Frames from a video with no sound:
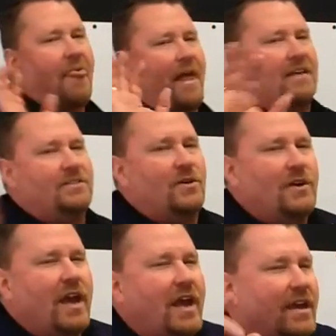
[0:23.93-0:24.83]
That's
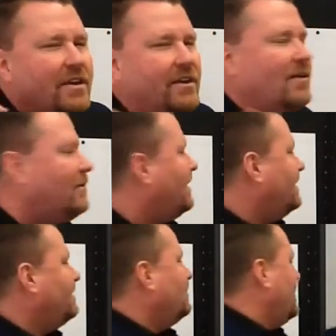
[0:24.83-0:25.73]
okay. You don't need
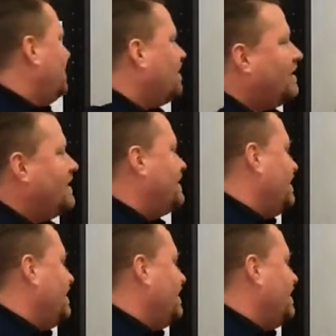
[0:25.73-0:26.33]
to read all these